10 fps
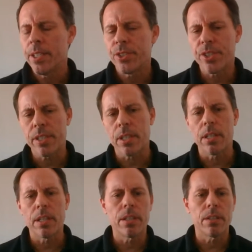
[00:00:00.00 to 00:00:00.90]
Just as a
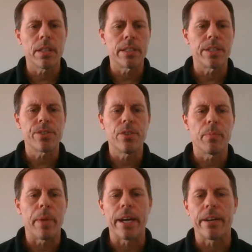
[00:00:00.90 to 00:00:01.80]
little additional
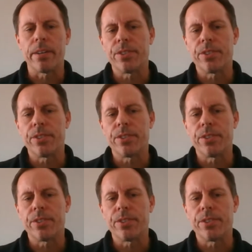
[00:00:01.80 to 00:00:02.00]
background,